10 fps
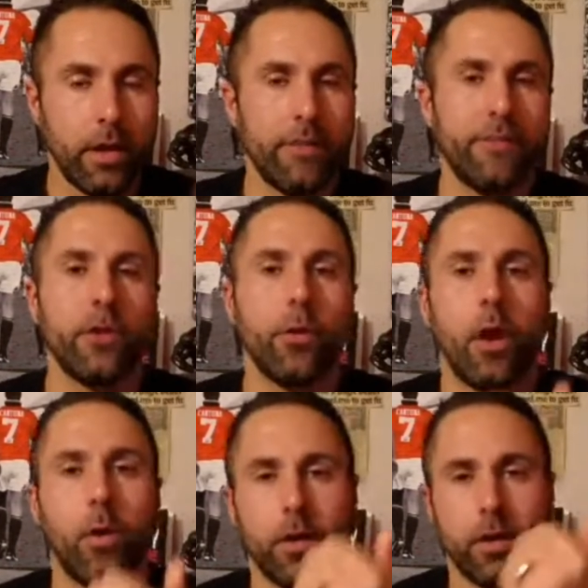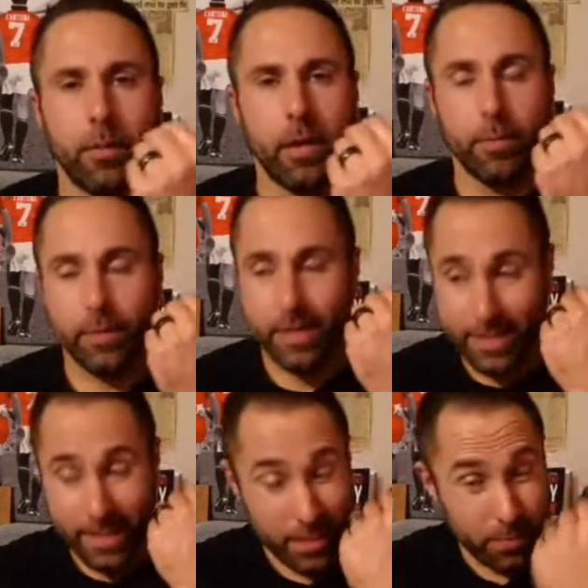And if you are one of the people that
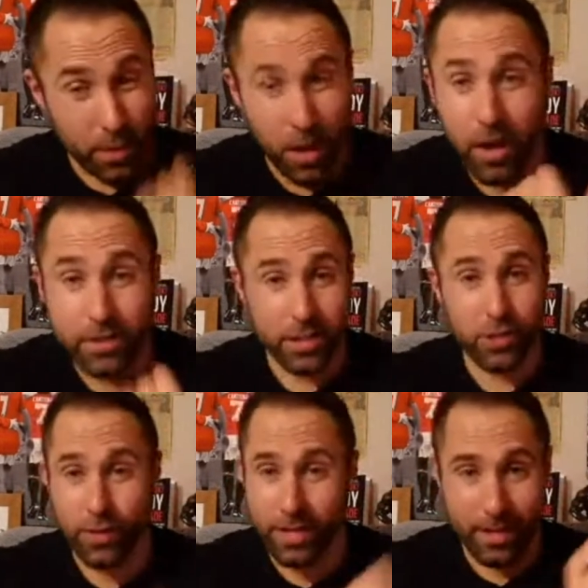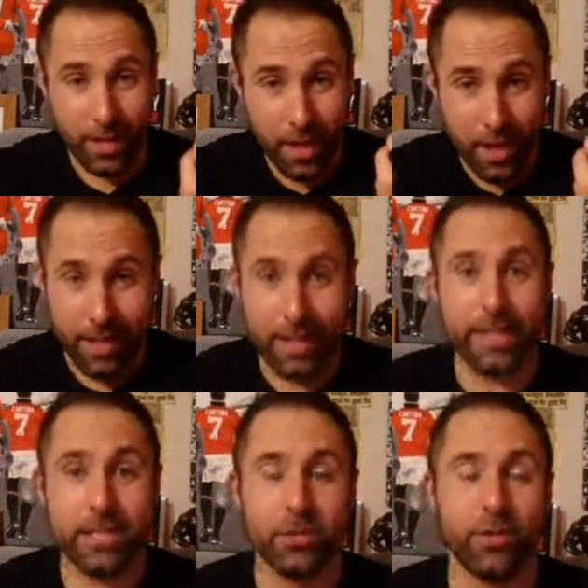says, it's because I drink a
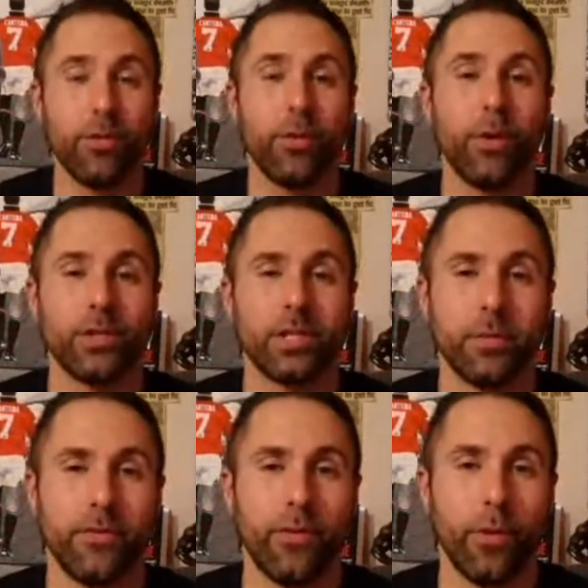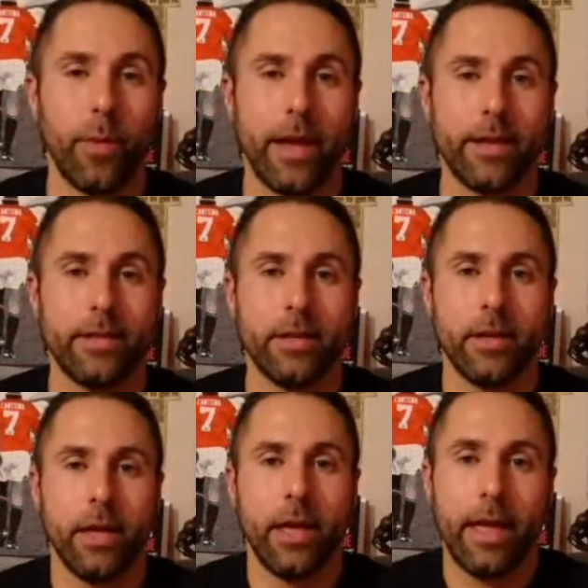liter of water before bed,
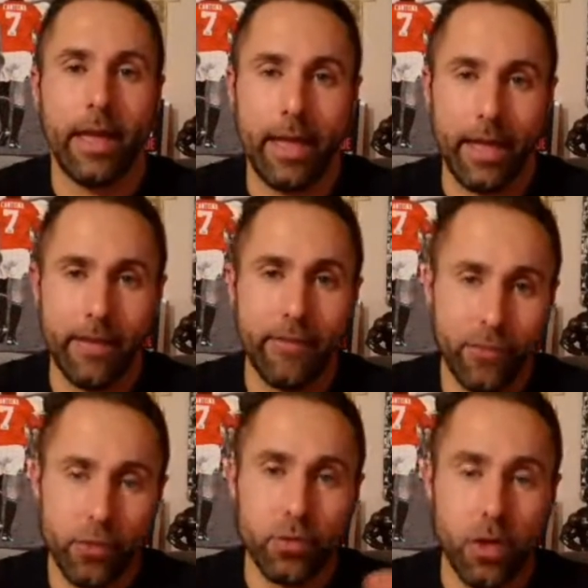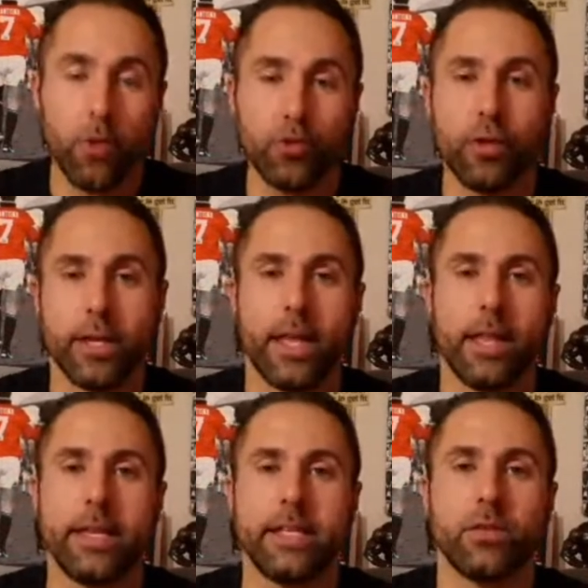if you don't drink
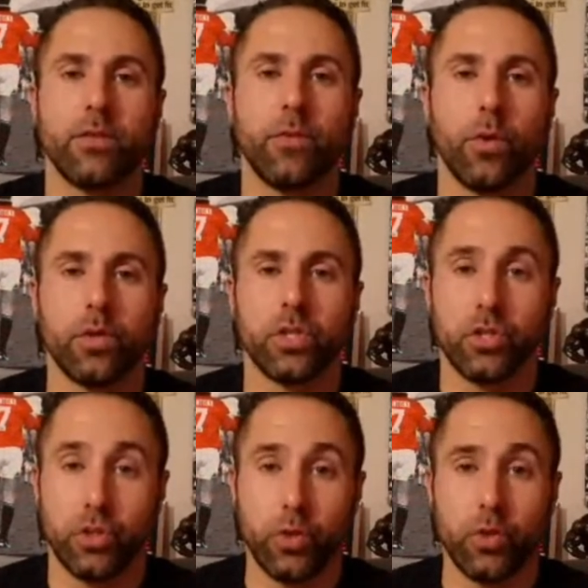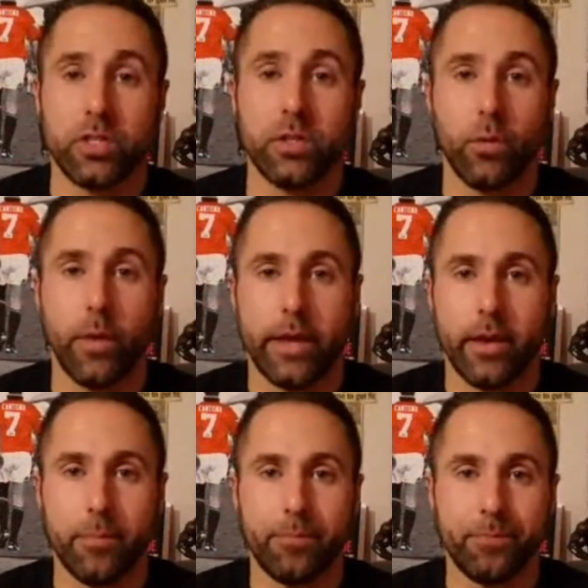that liter of water, do you still wake
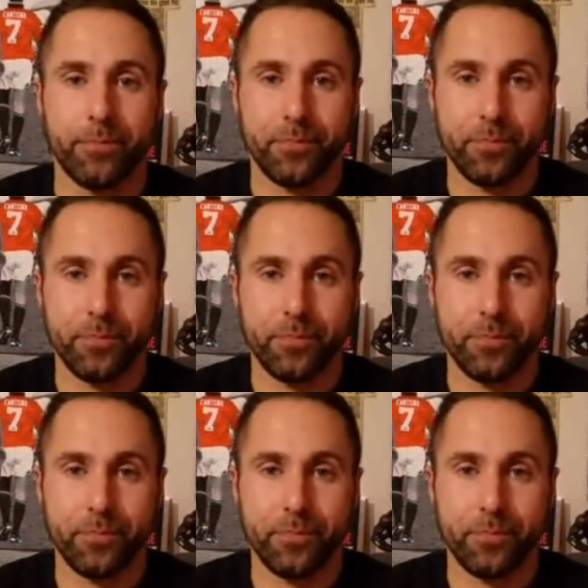up?